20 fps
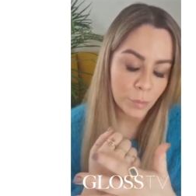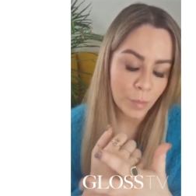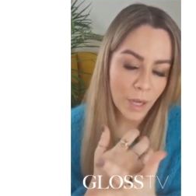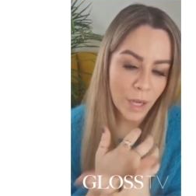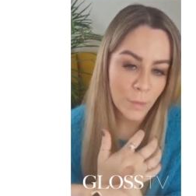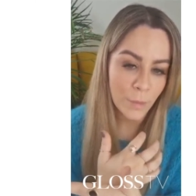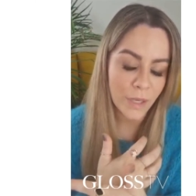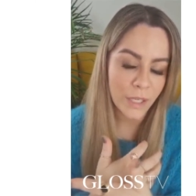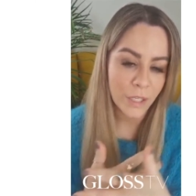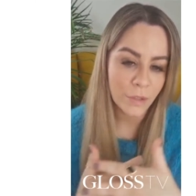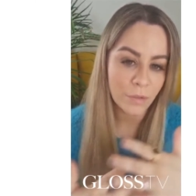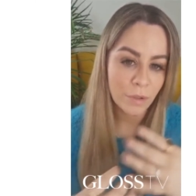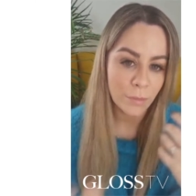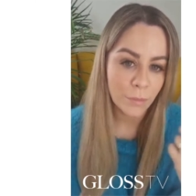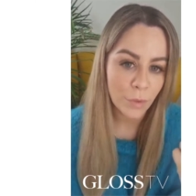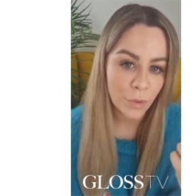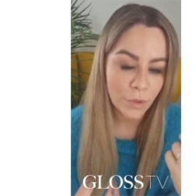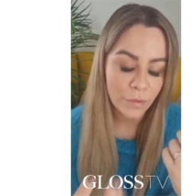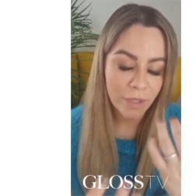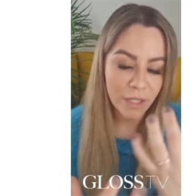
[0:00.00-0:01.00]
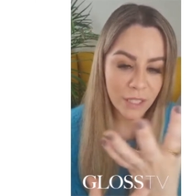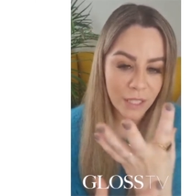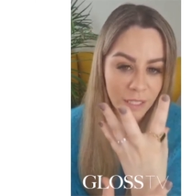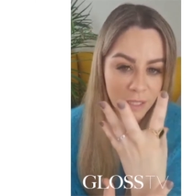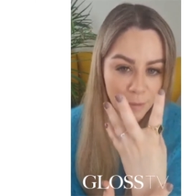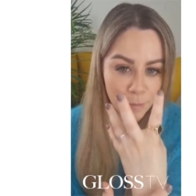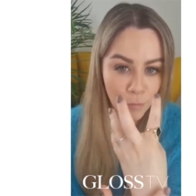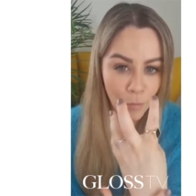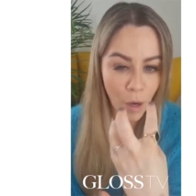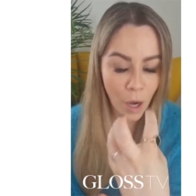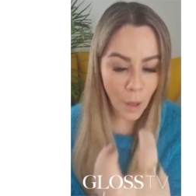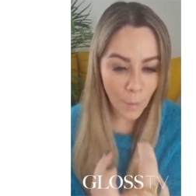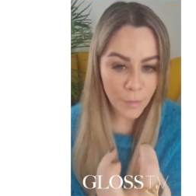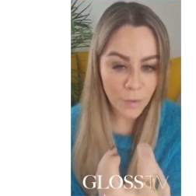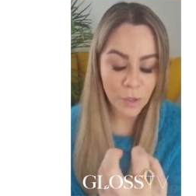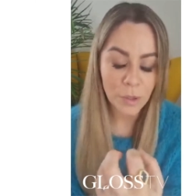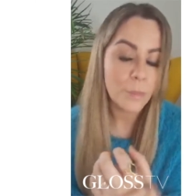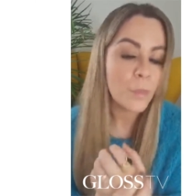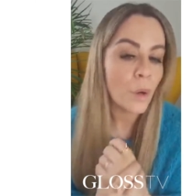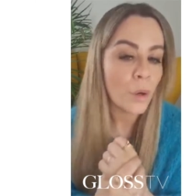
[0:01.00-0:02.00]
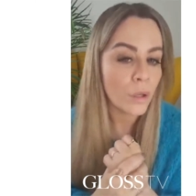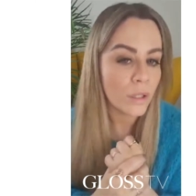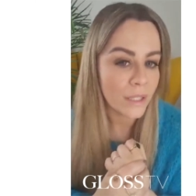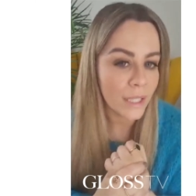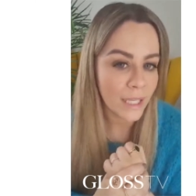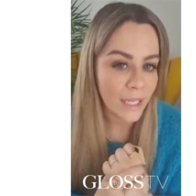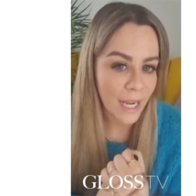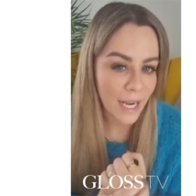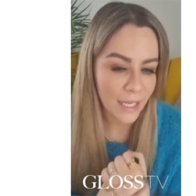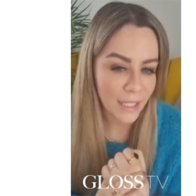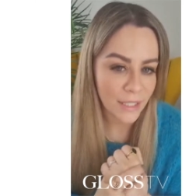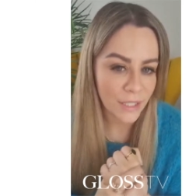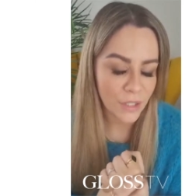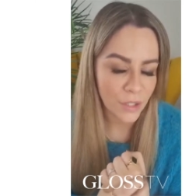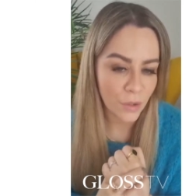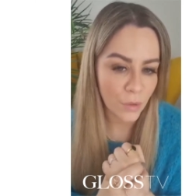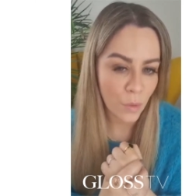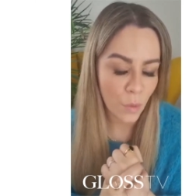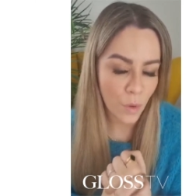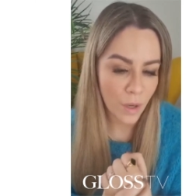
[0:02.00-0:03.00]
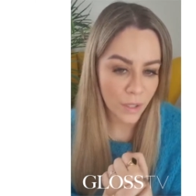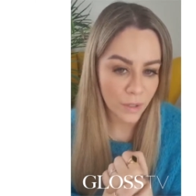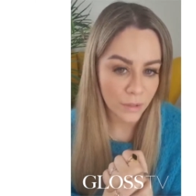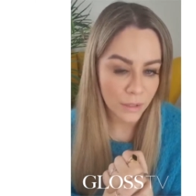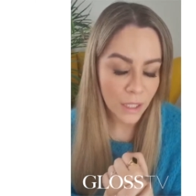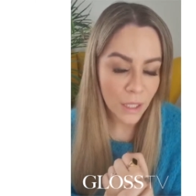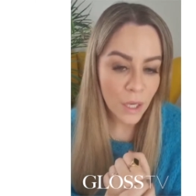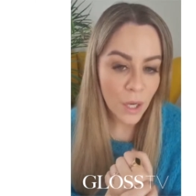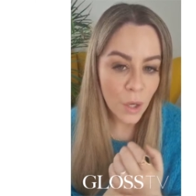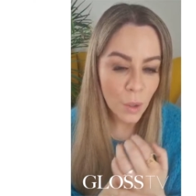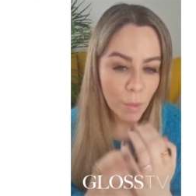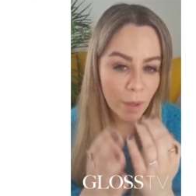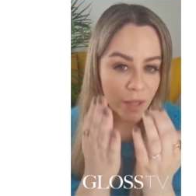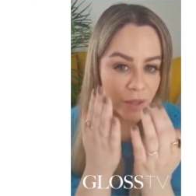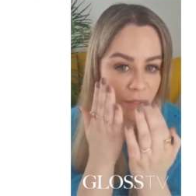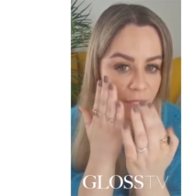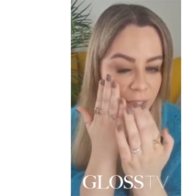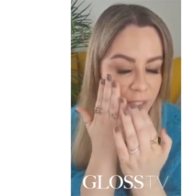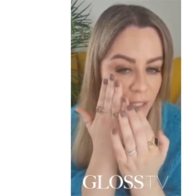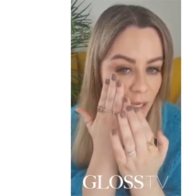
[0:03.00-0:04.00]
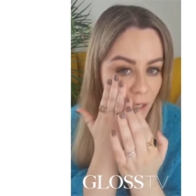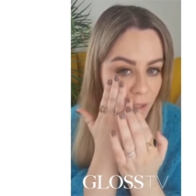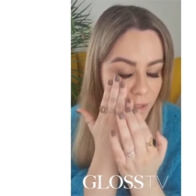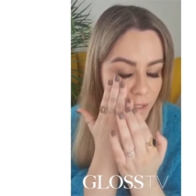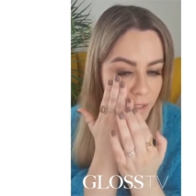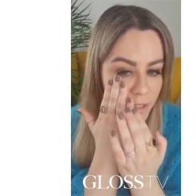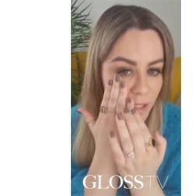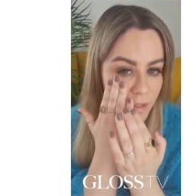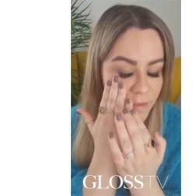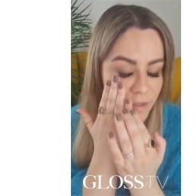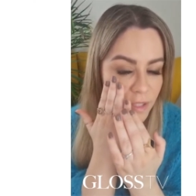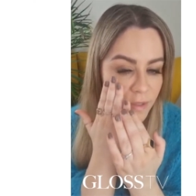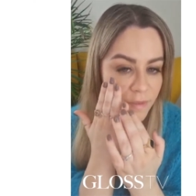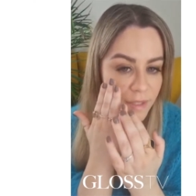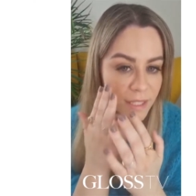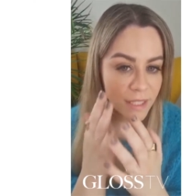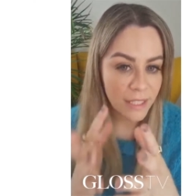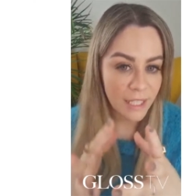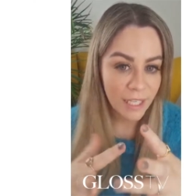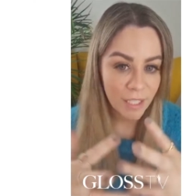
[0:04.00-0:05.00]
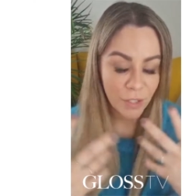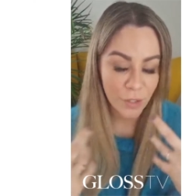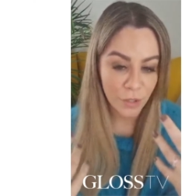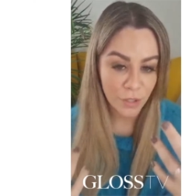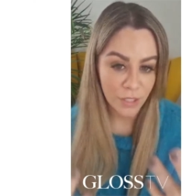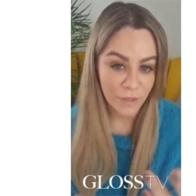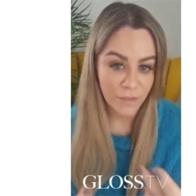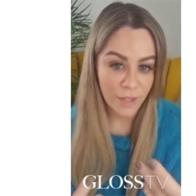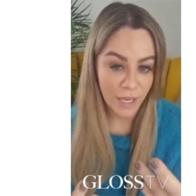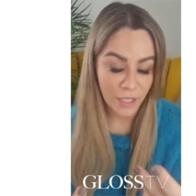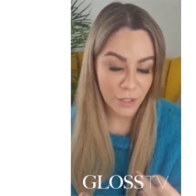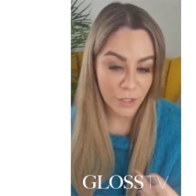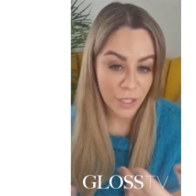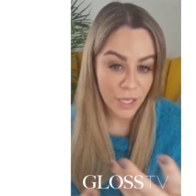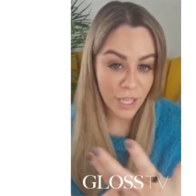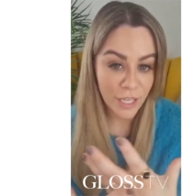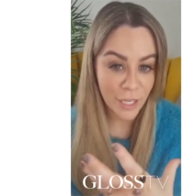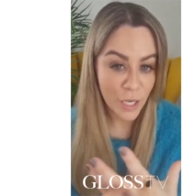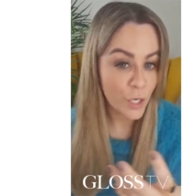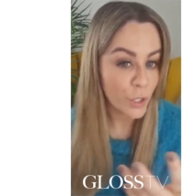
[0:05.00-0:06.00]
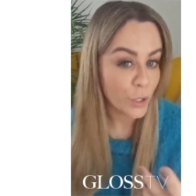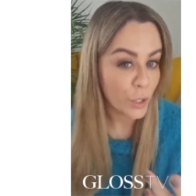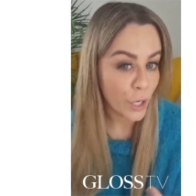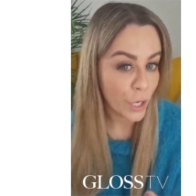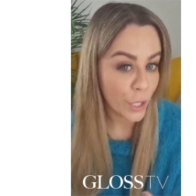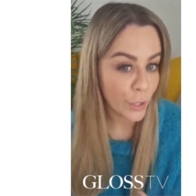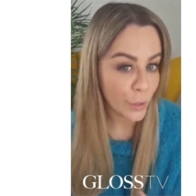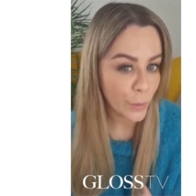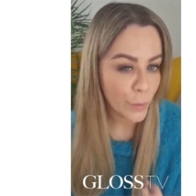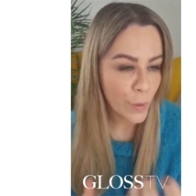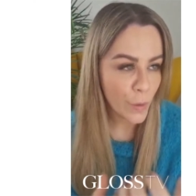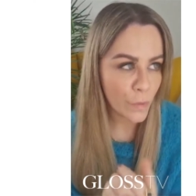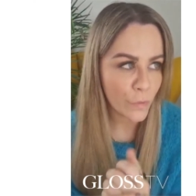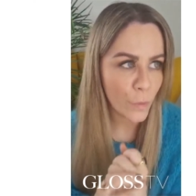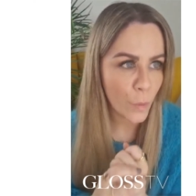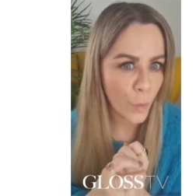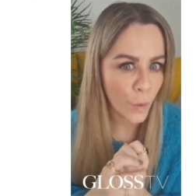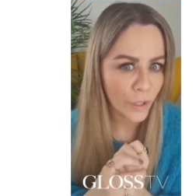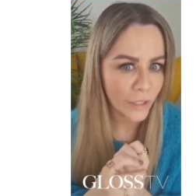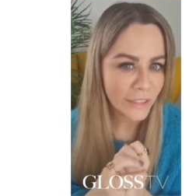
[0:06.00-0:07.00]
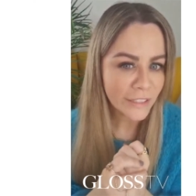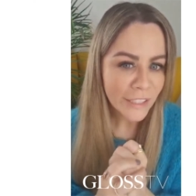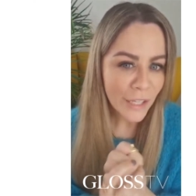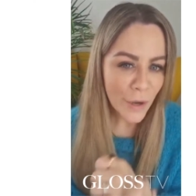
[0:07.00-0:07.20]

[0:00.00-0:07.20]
and when you remove it, it's mopped up all that extra oil, whether it's on the surface of the skin because you have that like glow of oil,